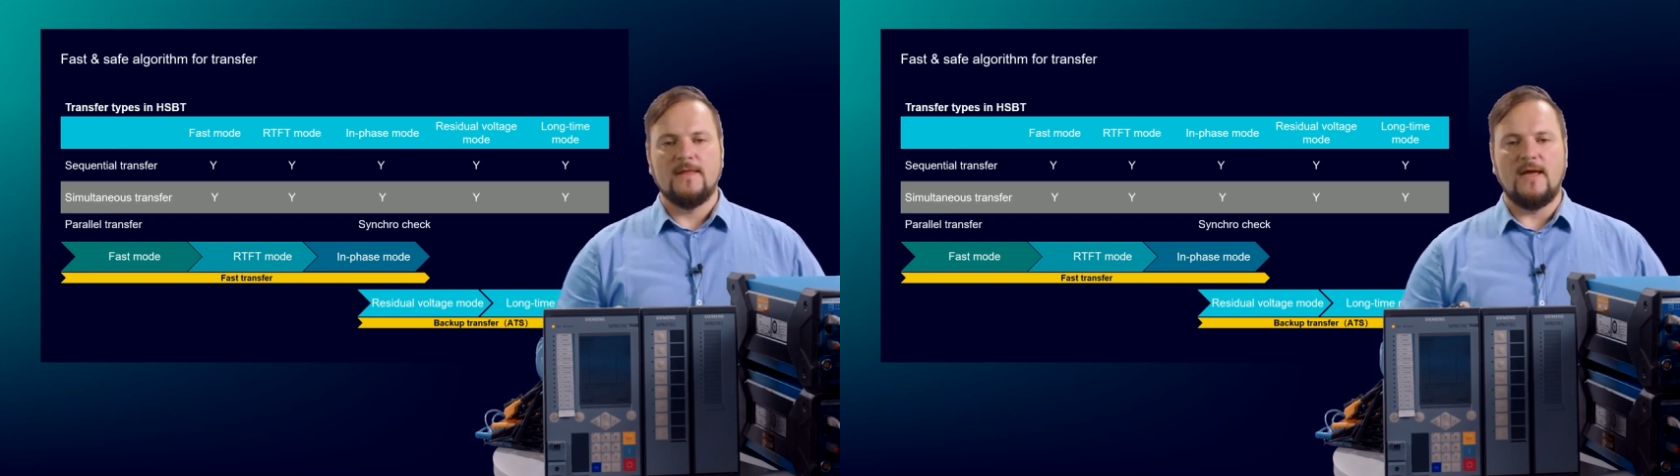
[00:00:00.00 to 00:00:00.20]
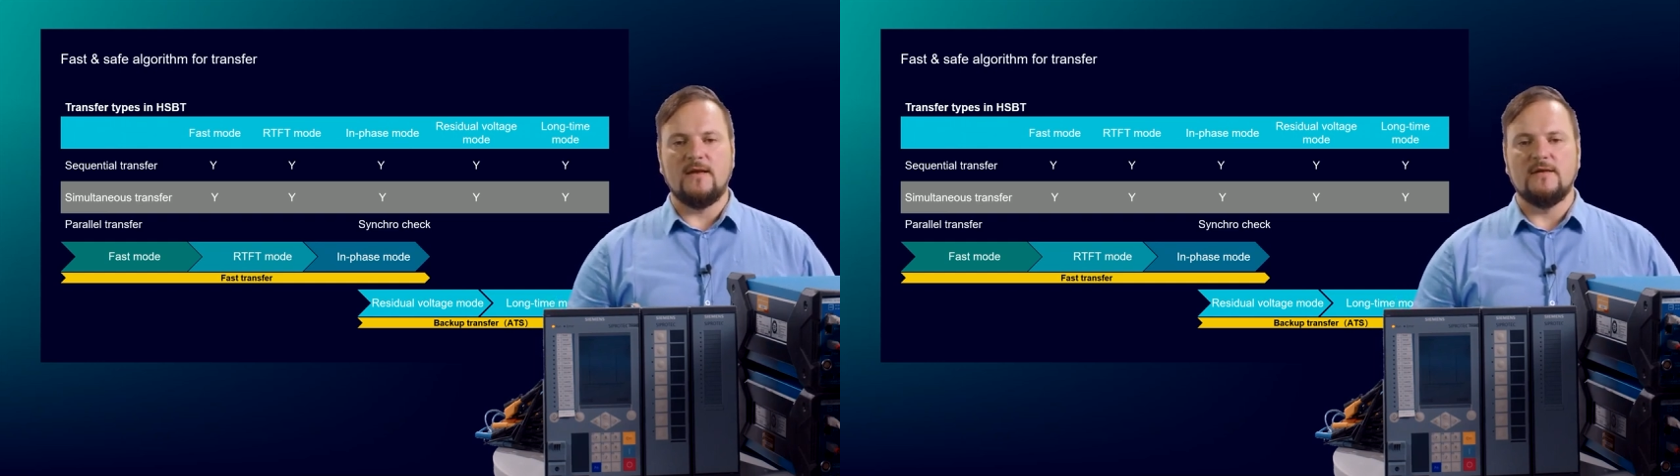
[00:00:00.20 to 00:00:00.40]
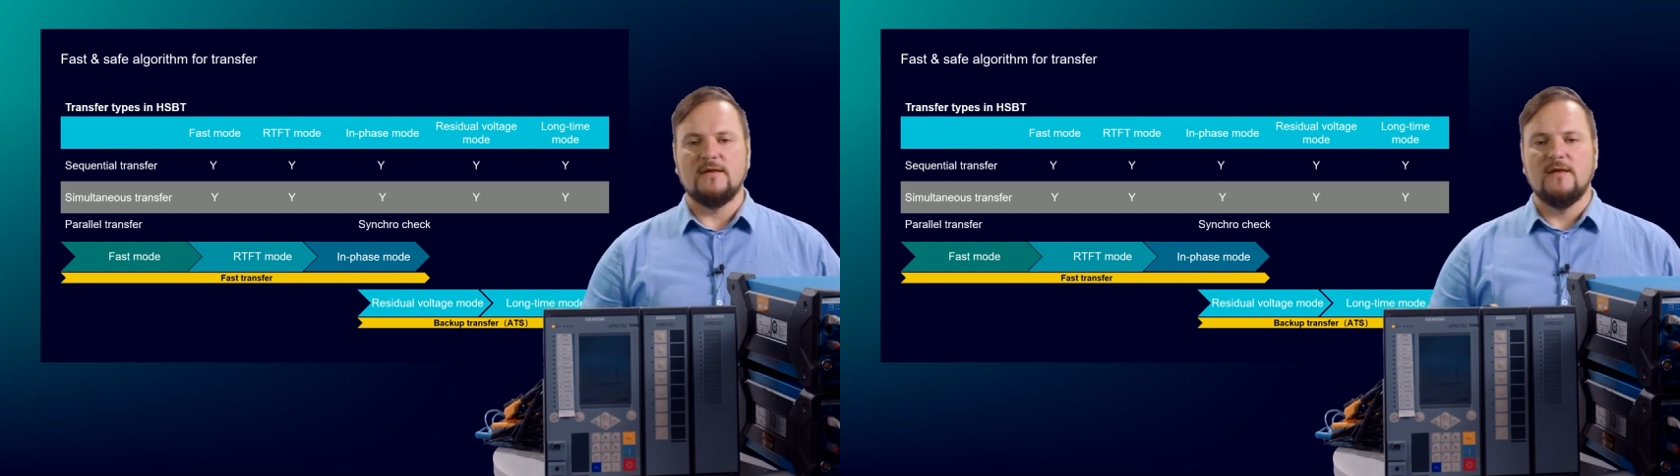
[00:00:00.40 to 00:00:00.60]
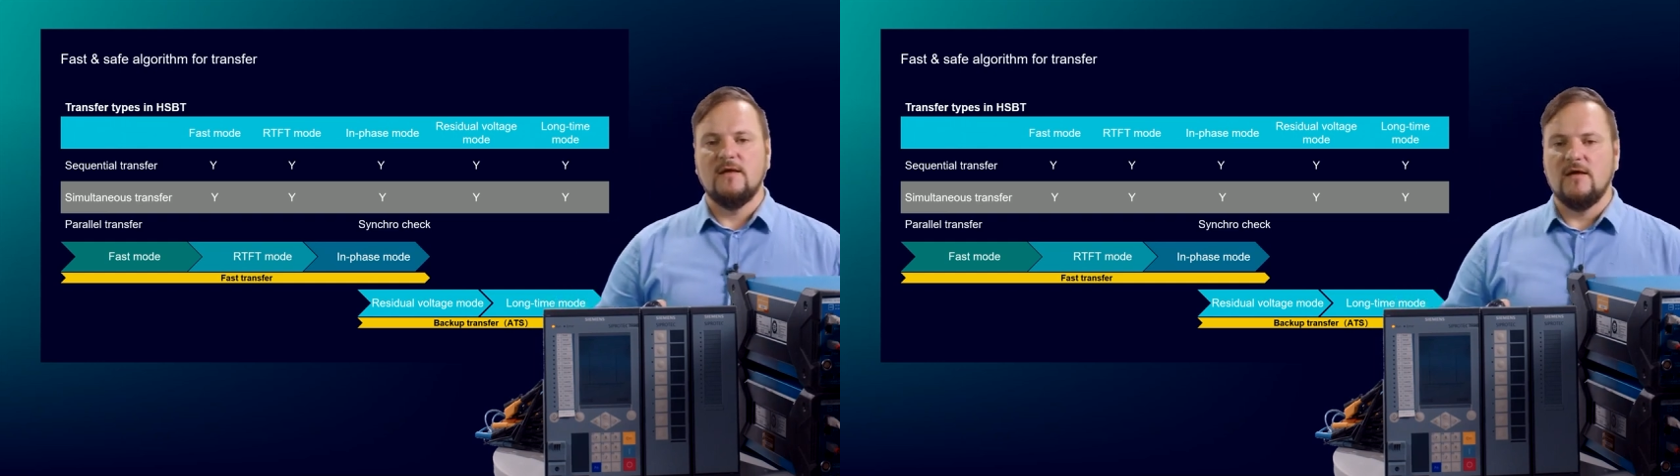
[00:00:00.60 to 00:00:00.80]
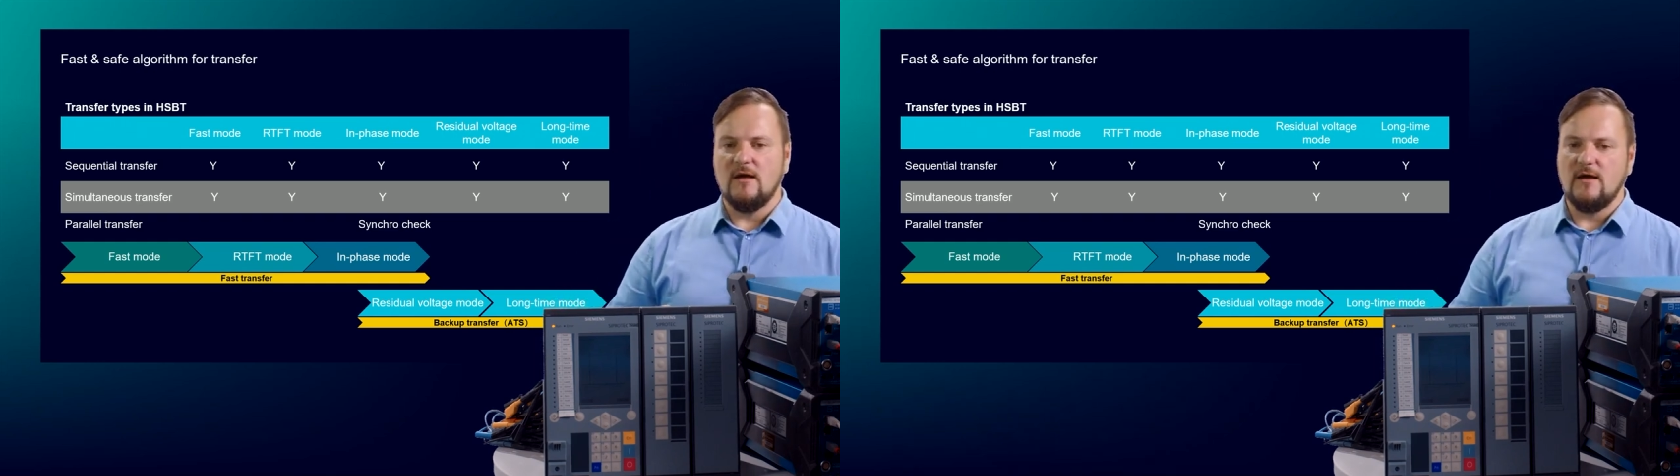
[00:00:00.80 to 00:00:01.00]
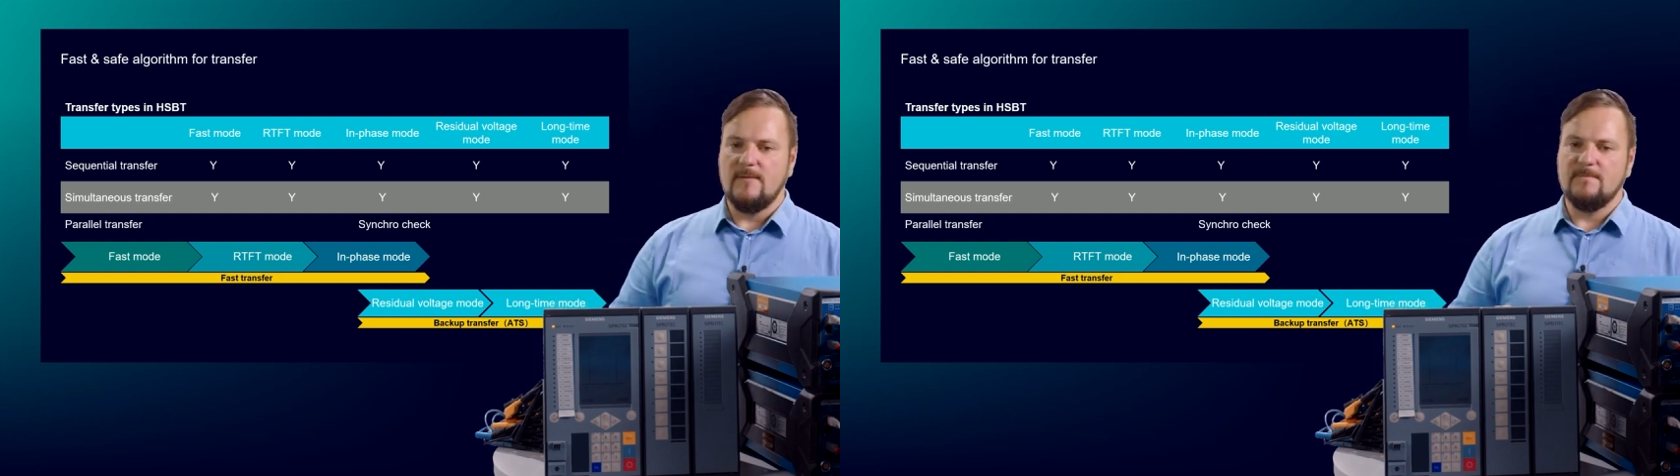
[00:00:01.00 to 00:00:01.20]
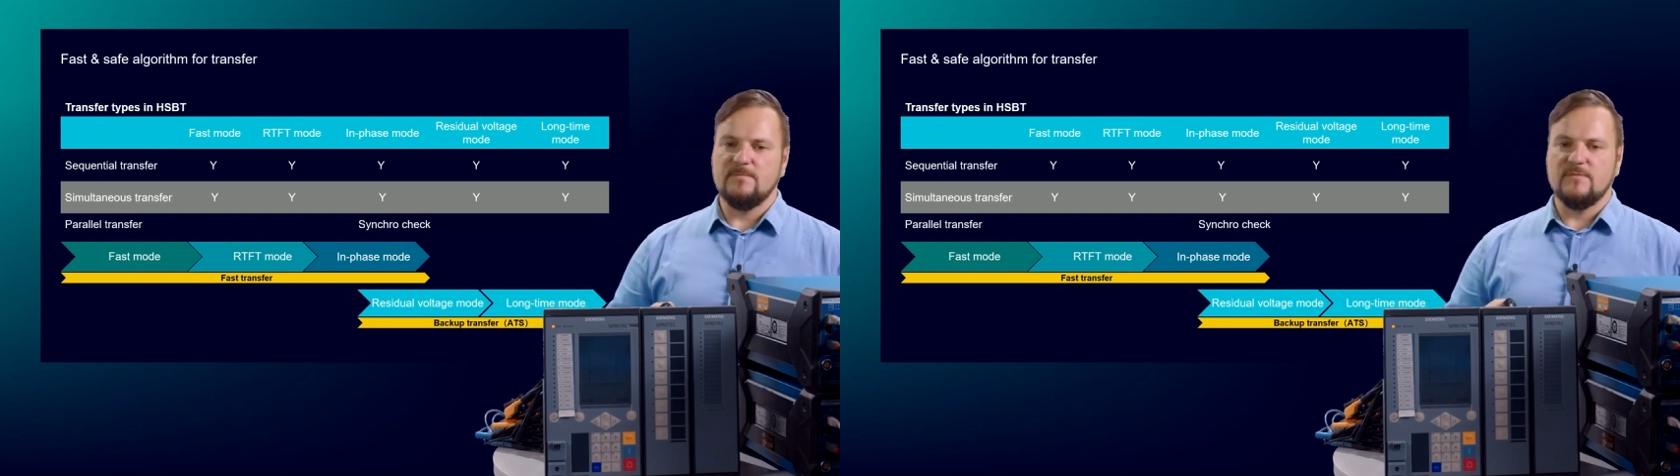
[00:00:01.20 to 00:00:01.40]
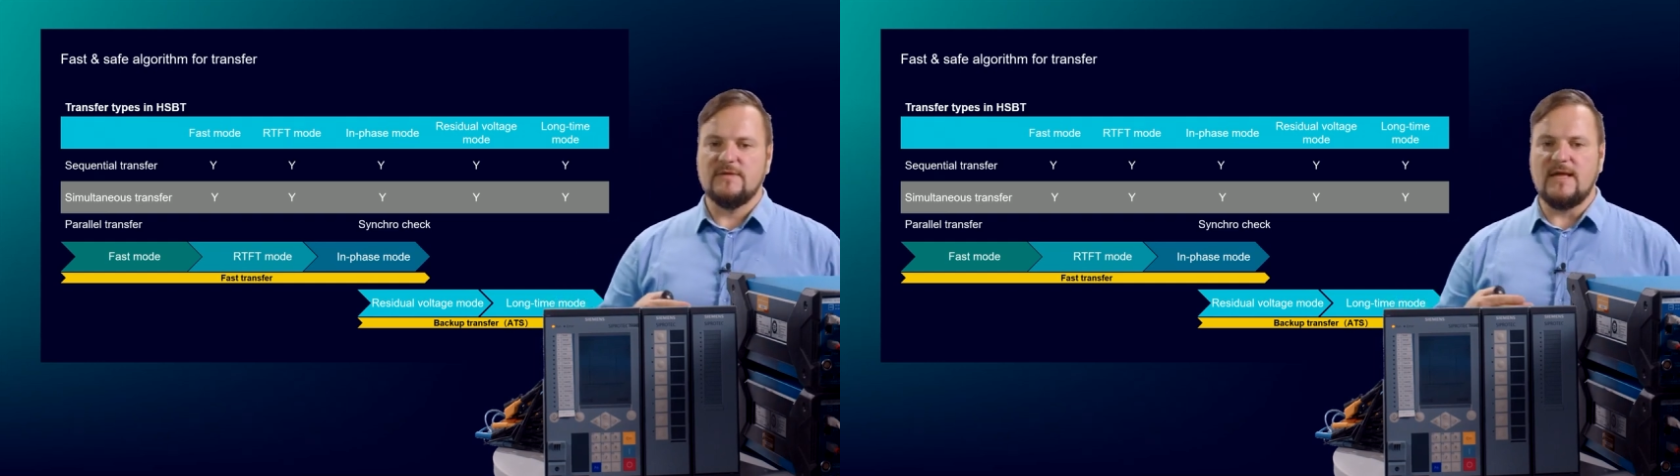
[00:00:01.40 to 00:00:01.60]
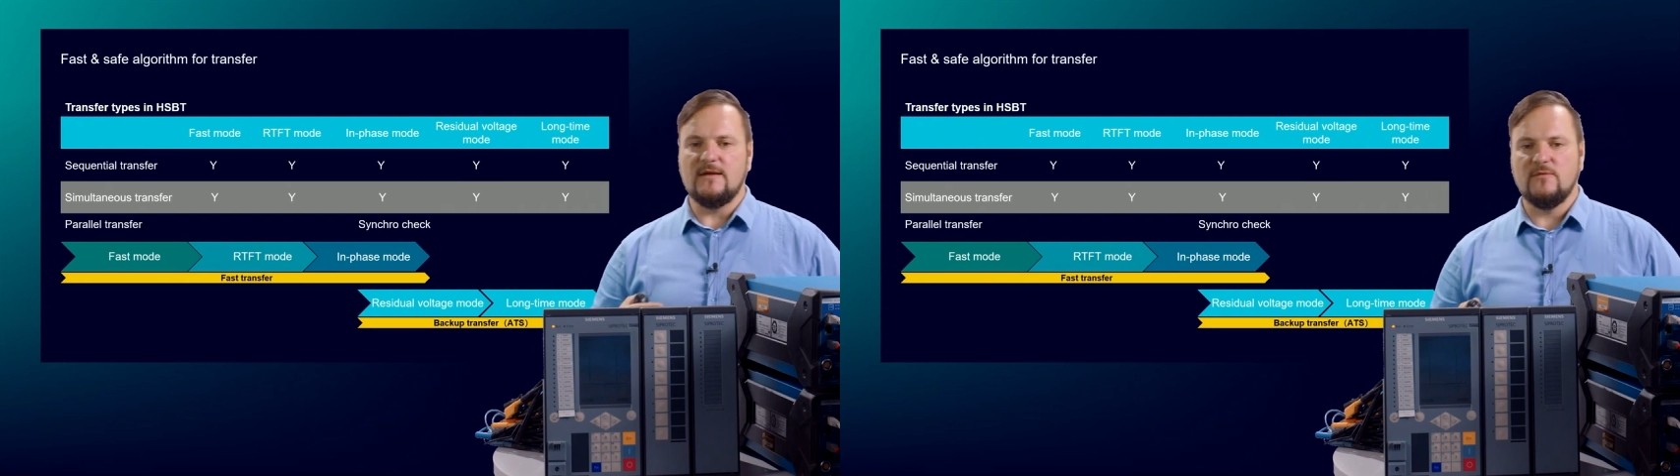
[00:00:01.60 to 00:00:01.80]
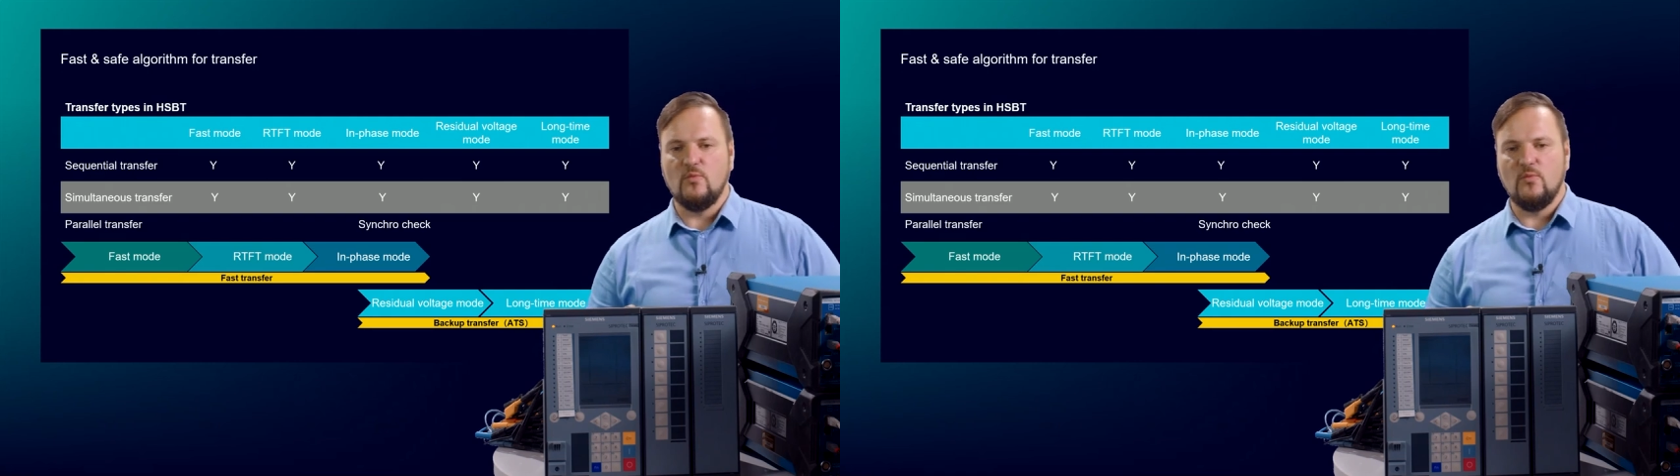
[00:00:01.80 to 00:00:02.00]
And then